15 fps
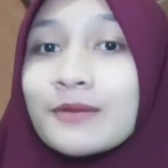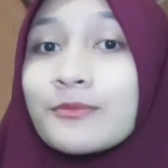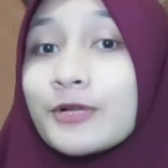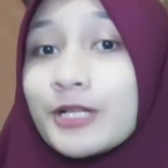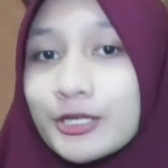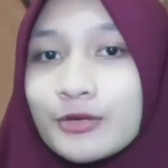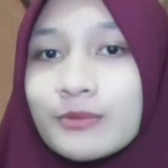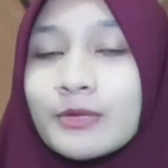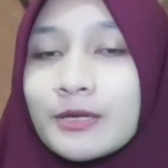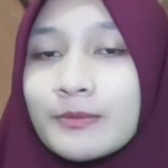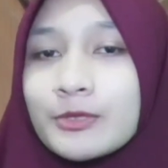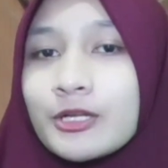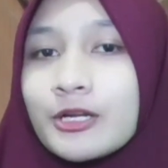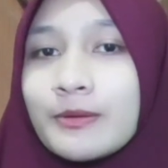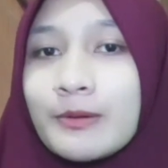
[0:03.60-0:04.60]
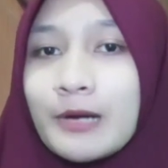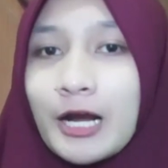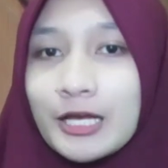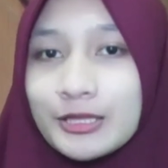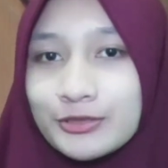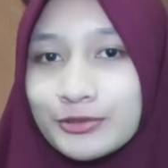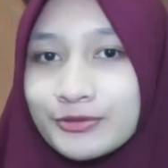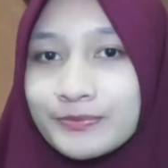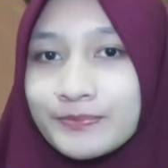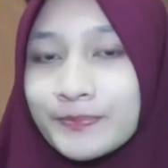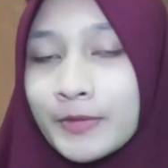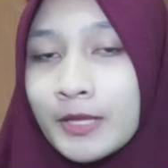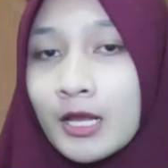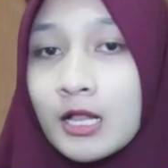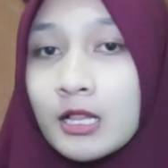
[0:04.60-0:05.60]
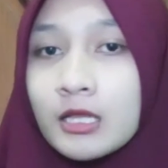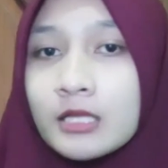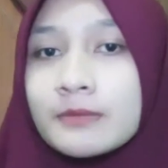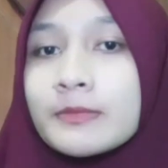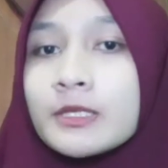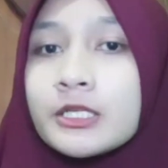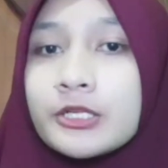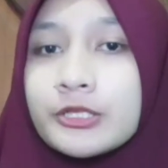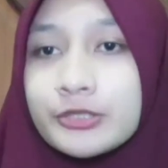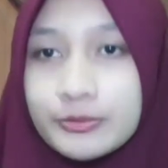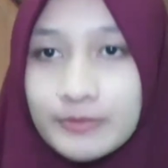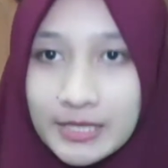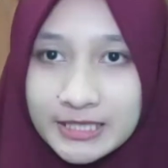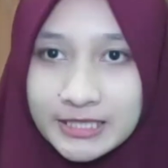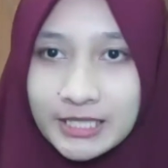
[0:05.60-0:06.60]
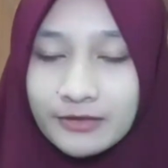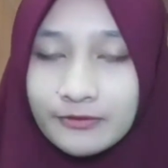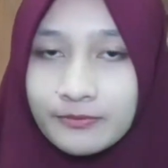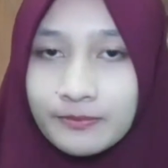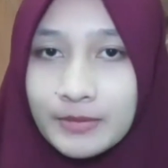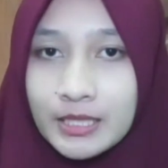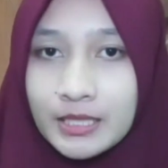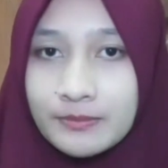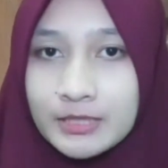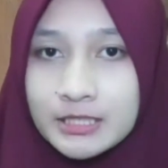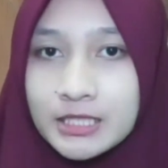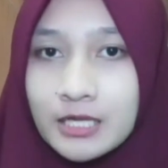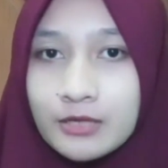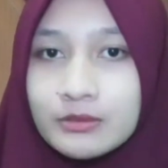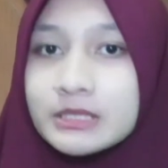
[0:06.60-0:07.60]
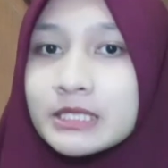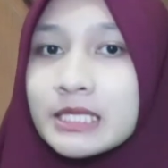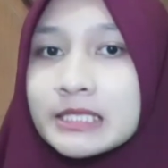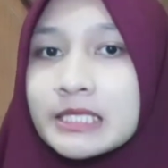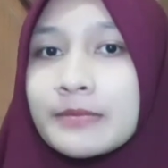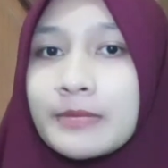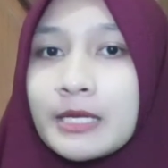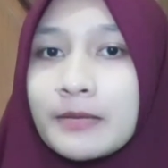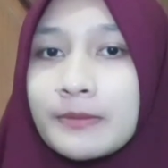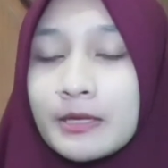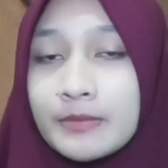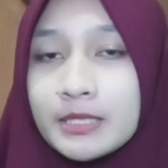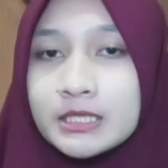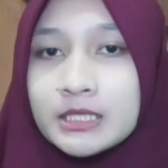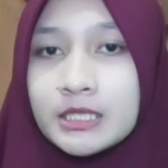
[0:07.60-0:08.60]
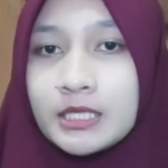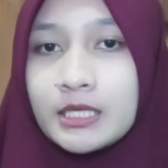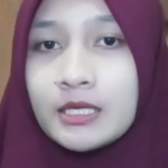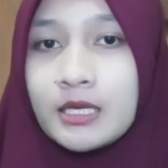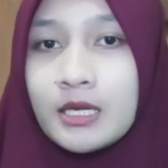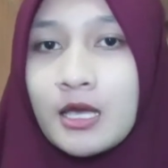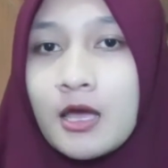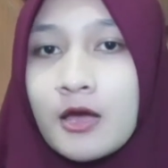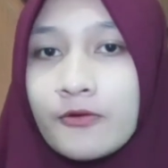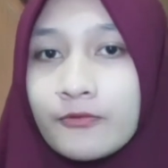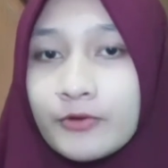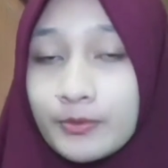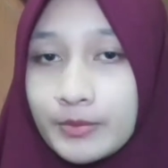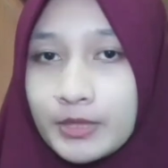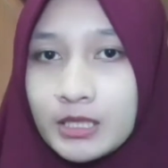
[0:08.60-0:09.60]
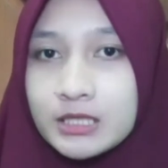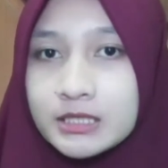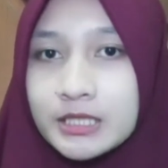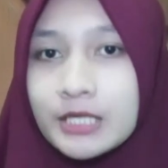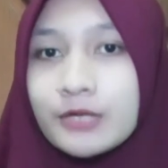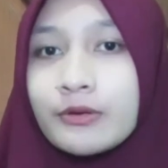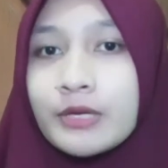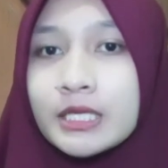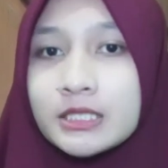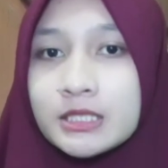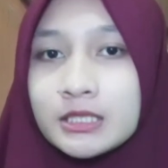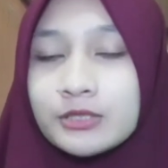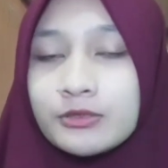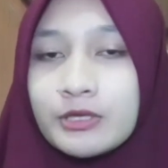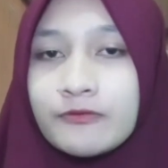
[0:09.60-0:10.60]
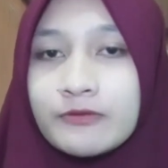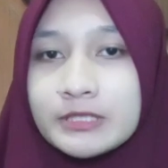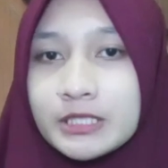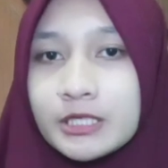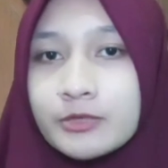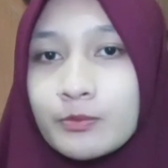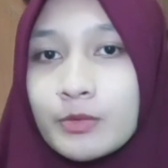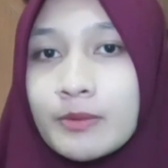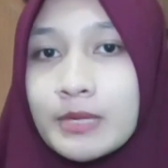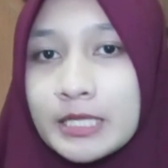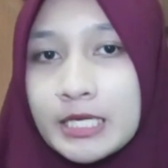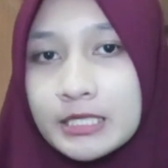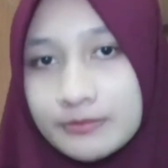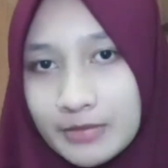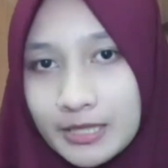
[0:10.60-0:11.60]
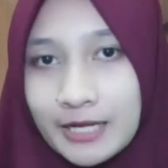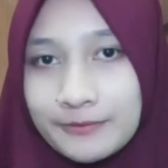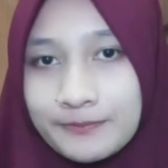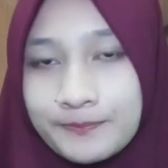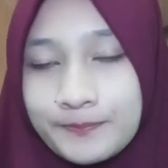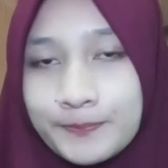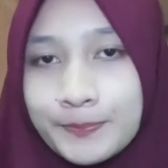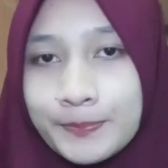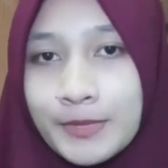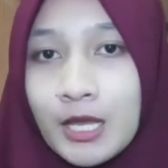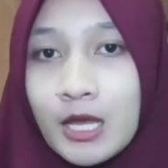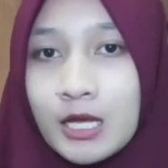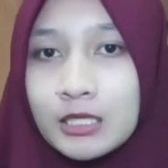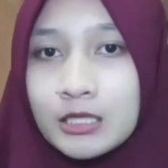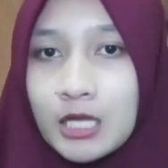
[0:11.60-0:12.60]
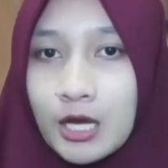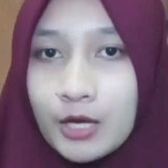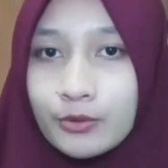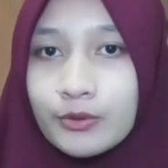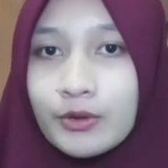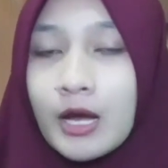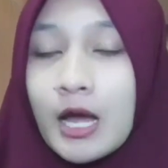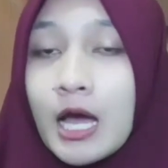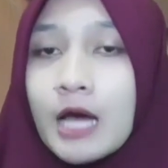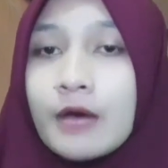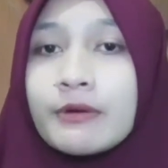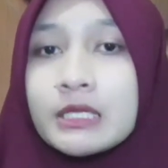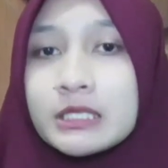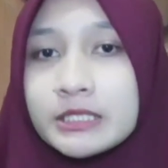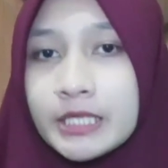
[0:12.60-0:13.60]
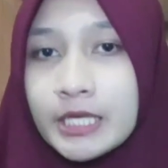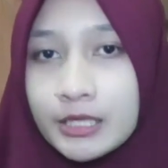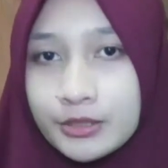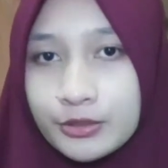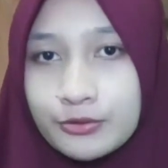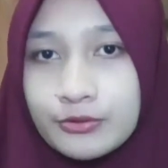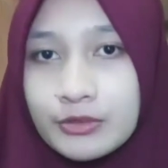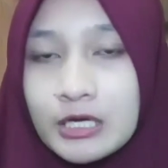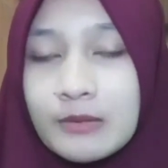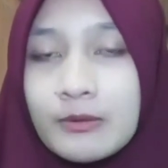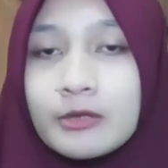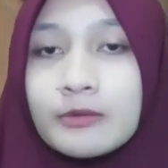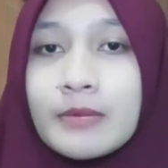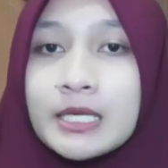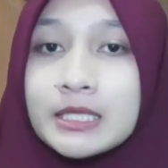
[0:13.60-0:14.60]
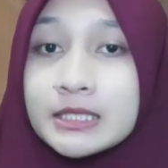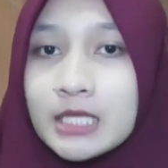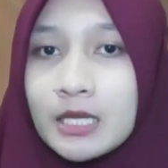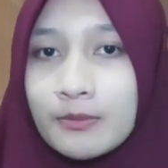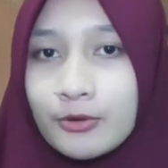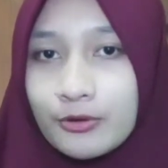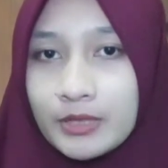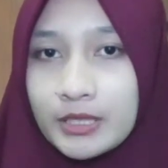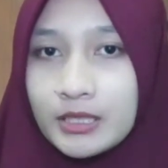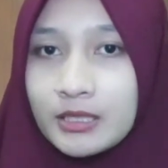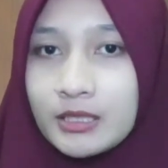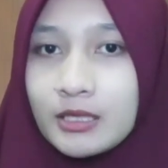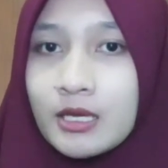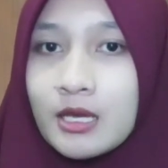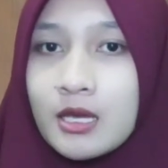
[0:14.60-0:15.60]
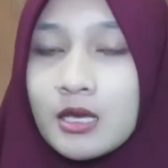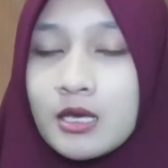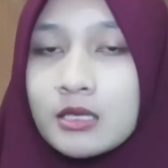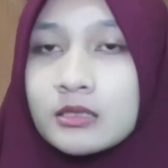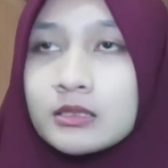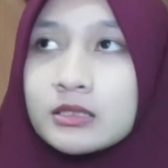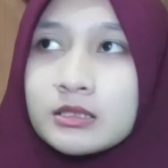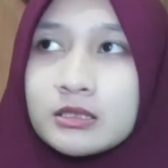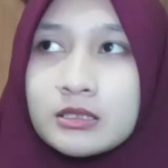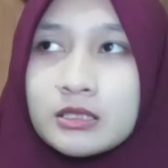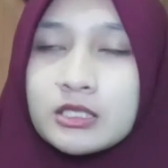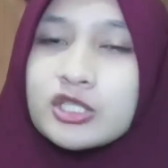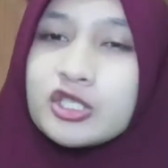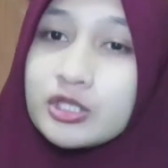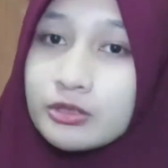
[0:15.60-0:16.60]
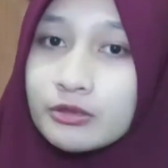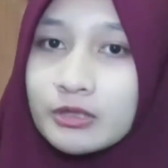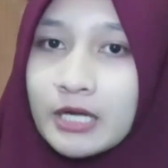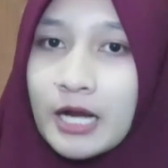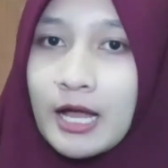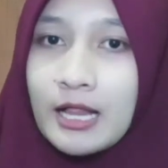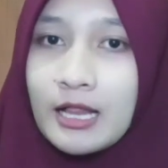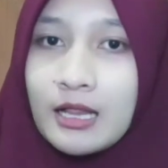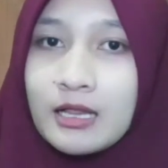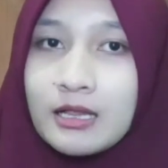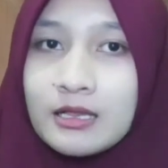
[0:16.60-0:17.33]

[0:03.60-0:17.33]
Assalamualaikum warahmatullahi wabarakatuh. Let me introduce myself. My name is Hanung Salsabia Pramesti from English Education, University of Muhammadiyah Semarang. Now, I will tell you about my summary, the journal